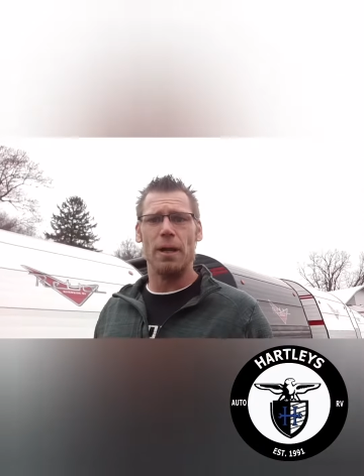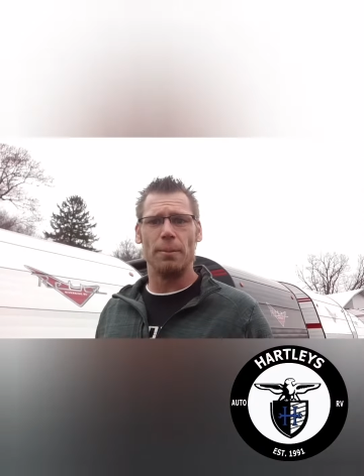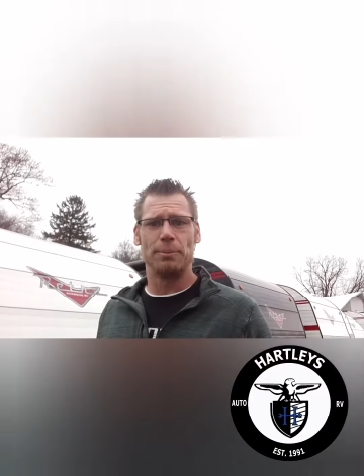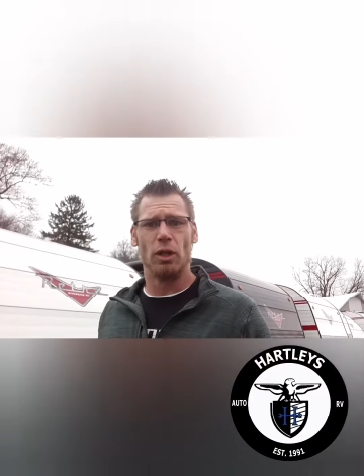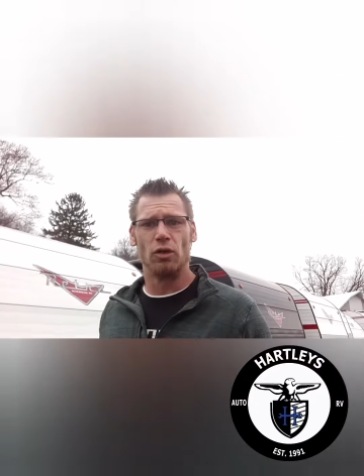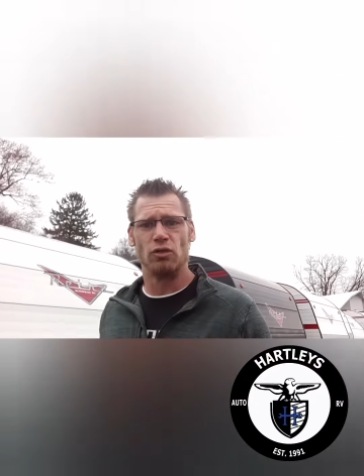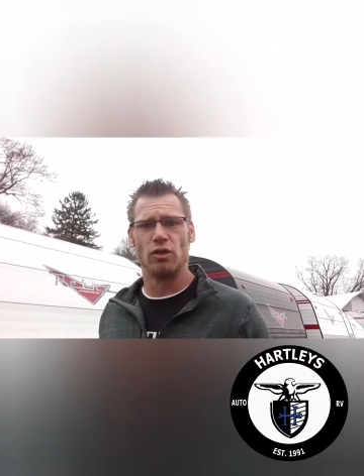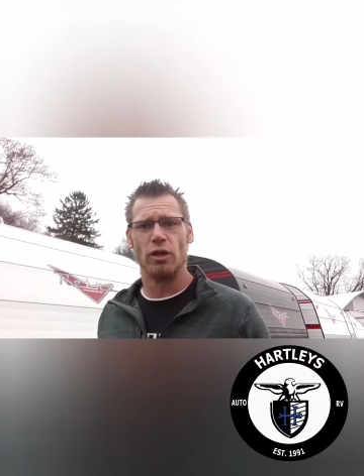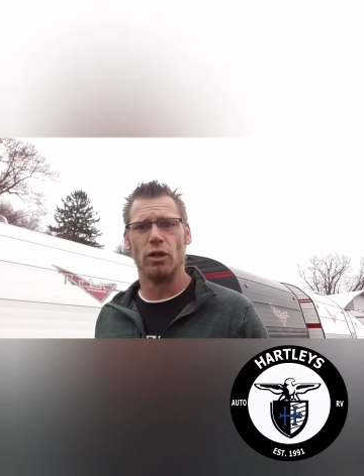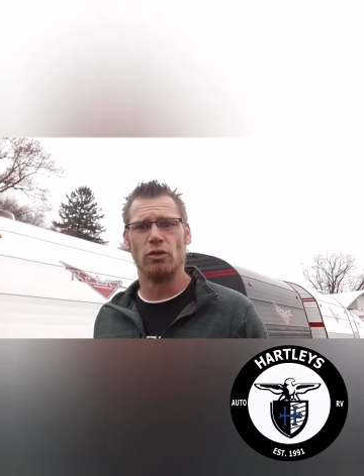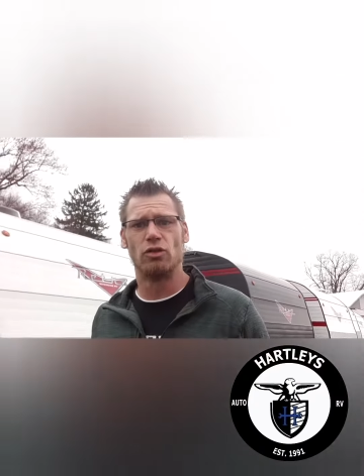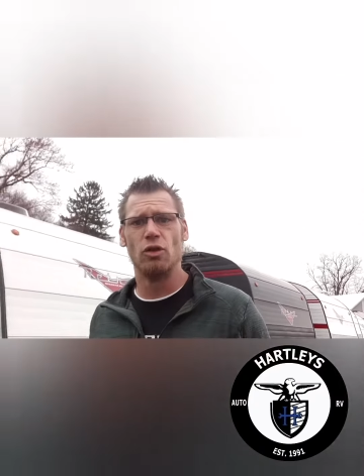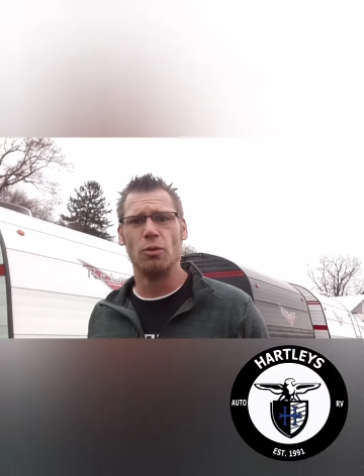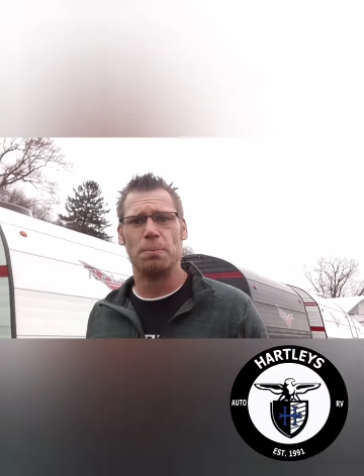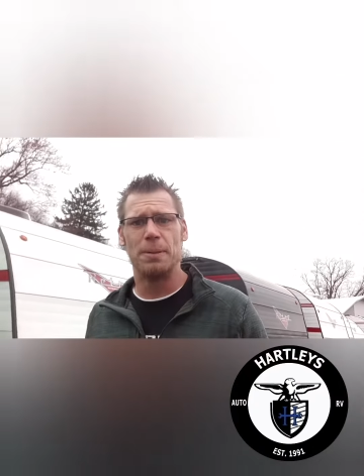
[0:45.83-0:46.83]
up those little
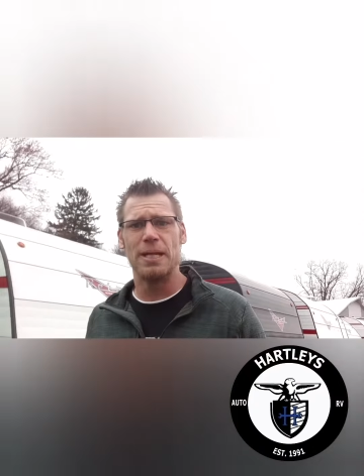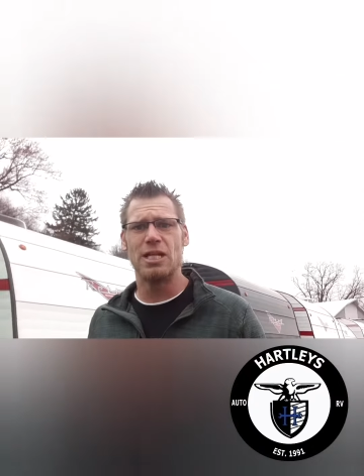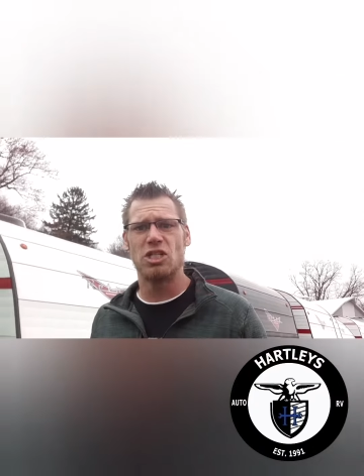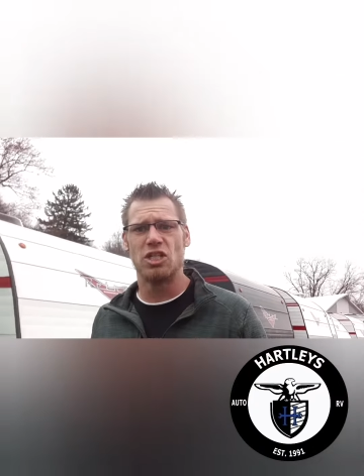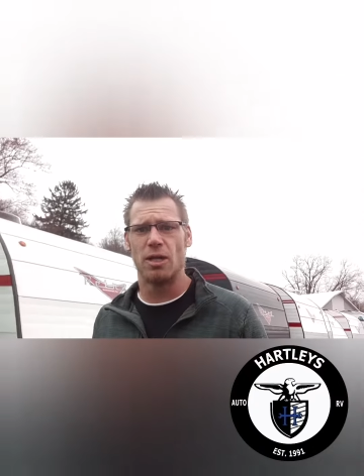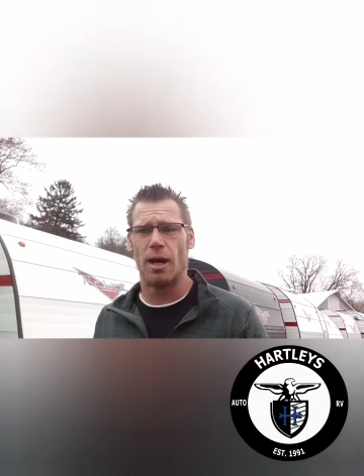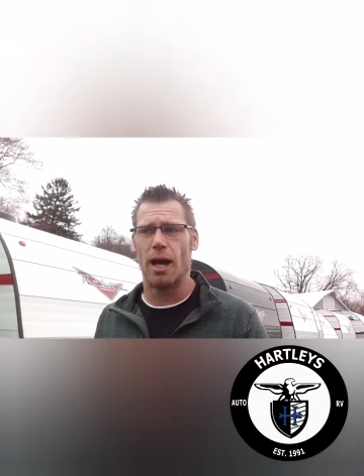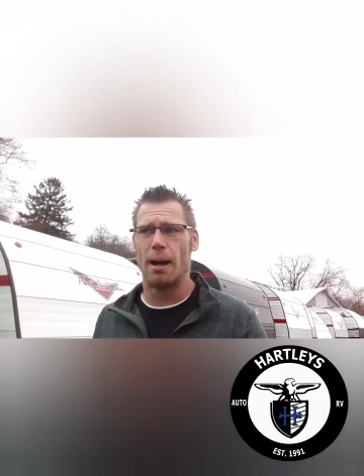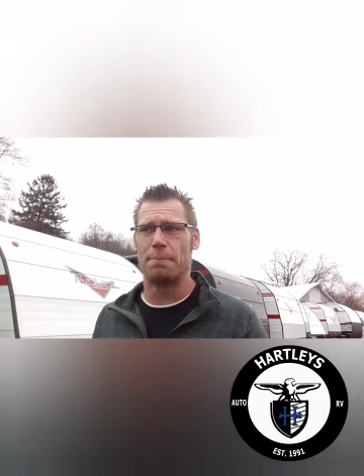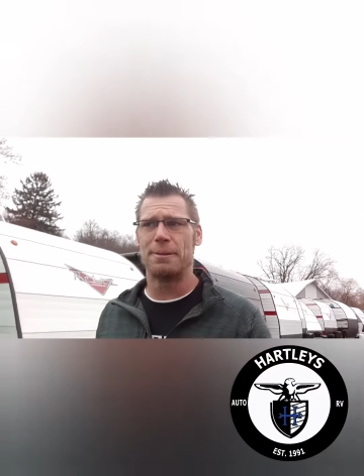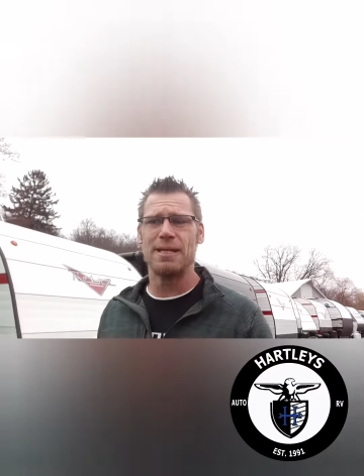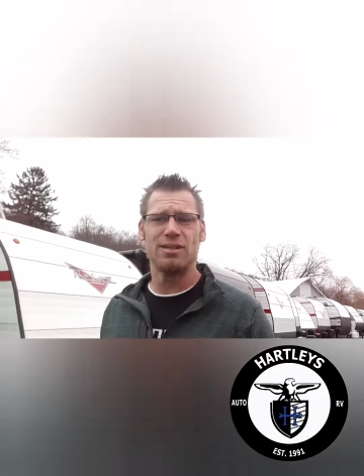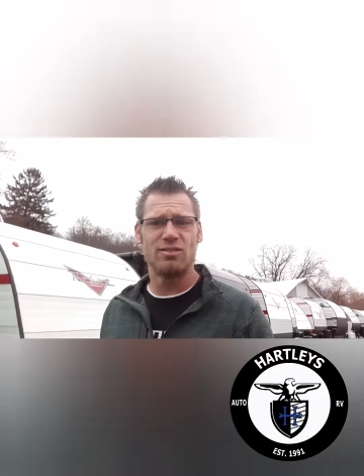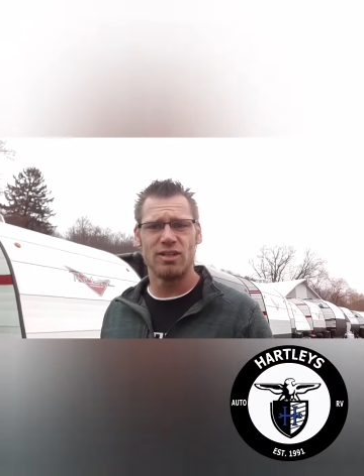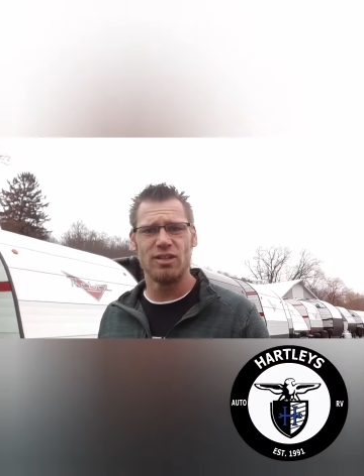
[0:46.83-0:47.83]
two
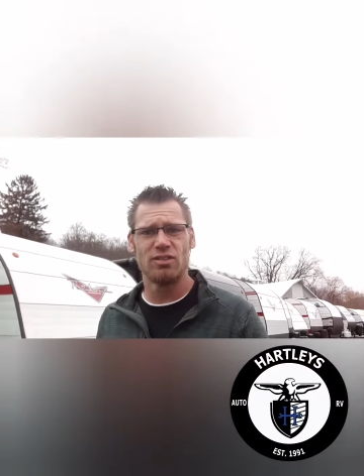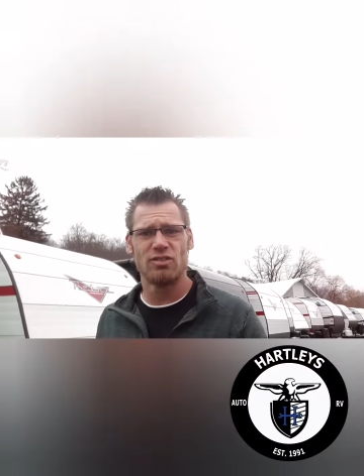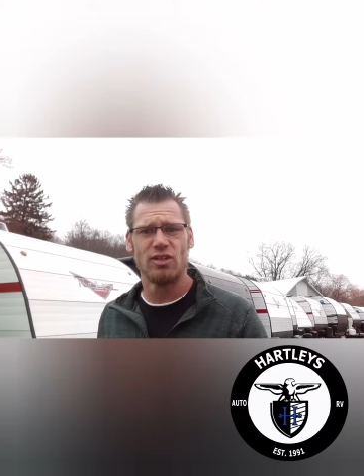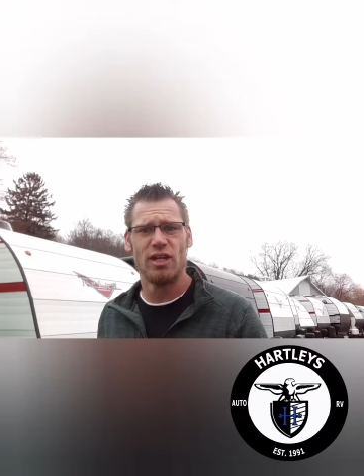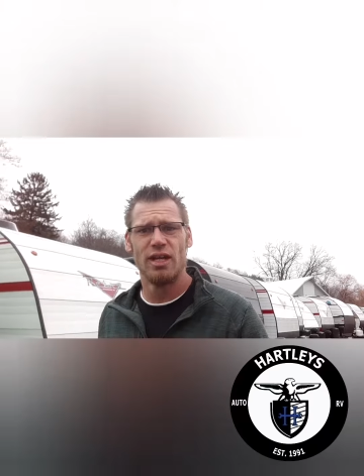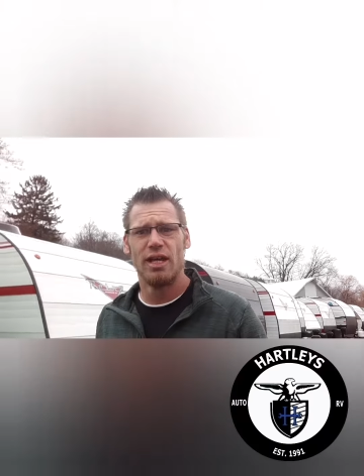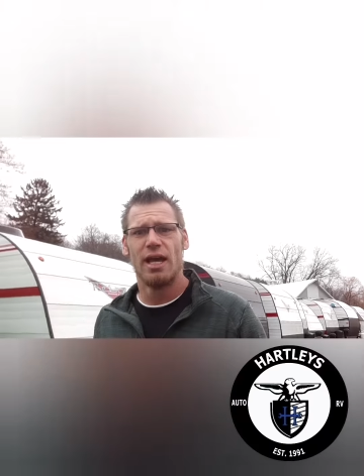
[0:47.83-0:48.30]
pieces